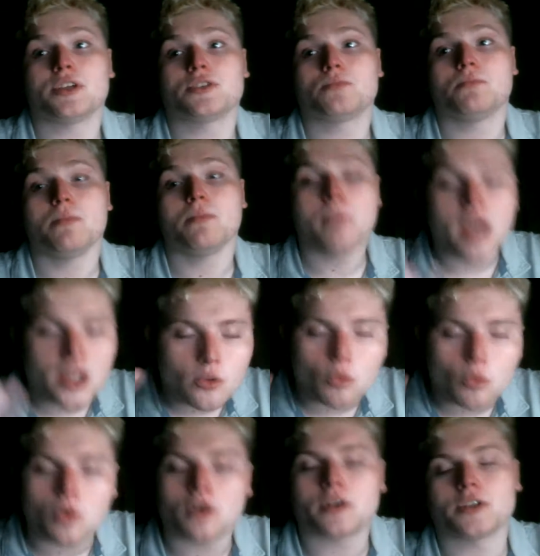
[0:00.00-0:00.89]

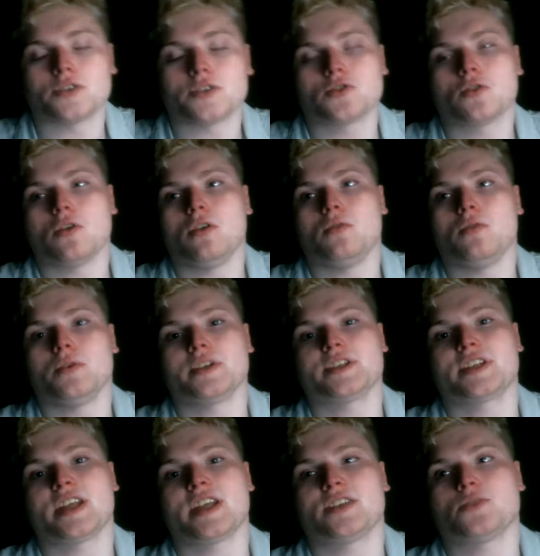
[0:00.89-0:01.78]
manual control,
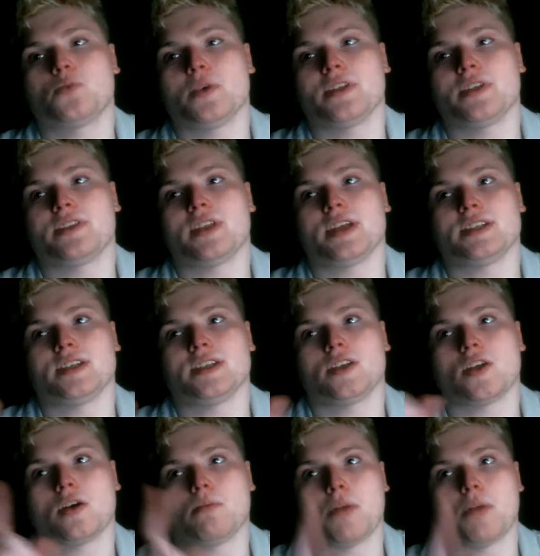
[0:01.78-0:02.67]
which that's what they
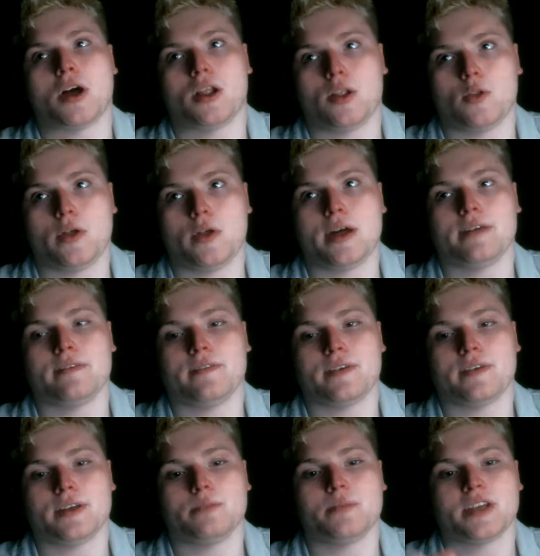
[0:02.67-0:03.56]
did on Apollo
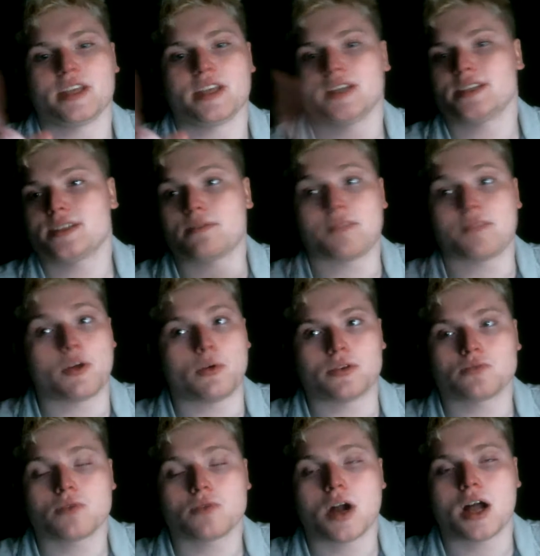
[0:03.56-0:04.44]
11 because something
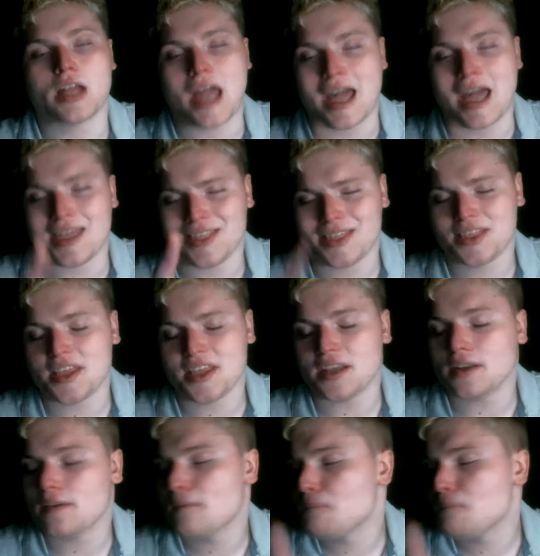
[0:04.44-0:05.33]
was wrong, I
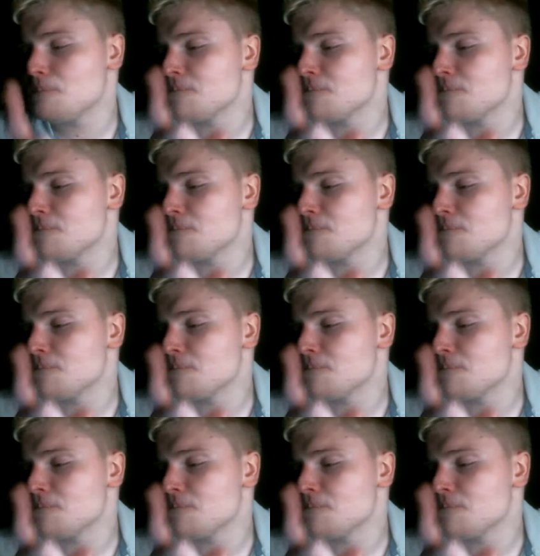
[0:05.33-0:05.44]
think.